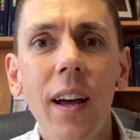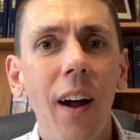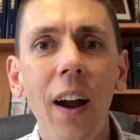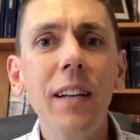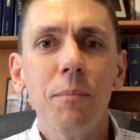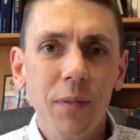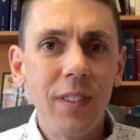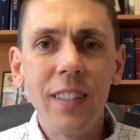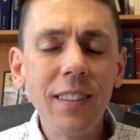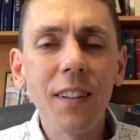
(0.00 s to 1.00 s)
All right,
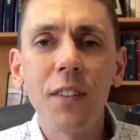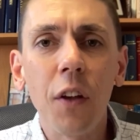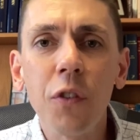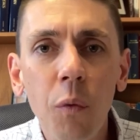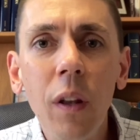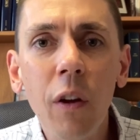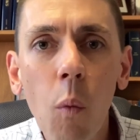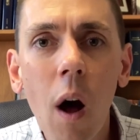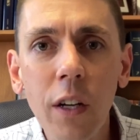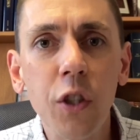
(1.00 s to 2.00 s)
Jesus doesn't really
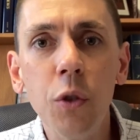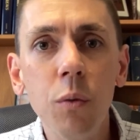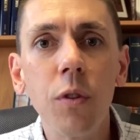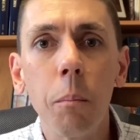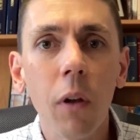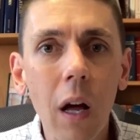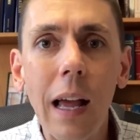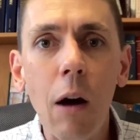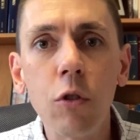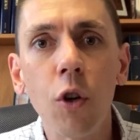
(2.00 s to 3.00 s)
want you to pluck
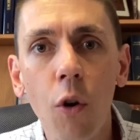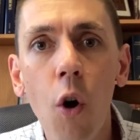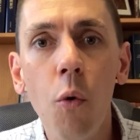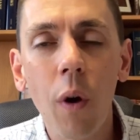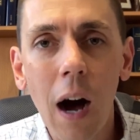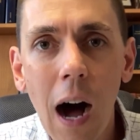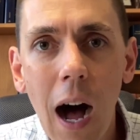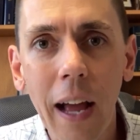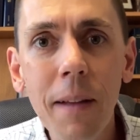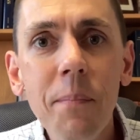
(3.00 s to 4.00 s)
out your own
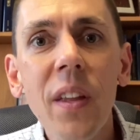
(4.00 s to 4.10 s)
eye.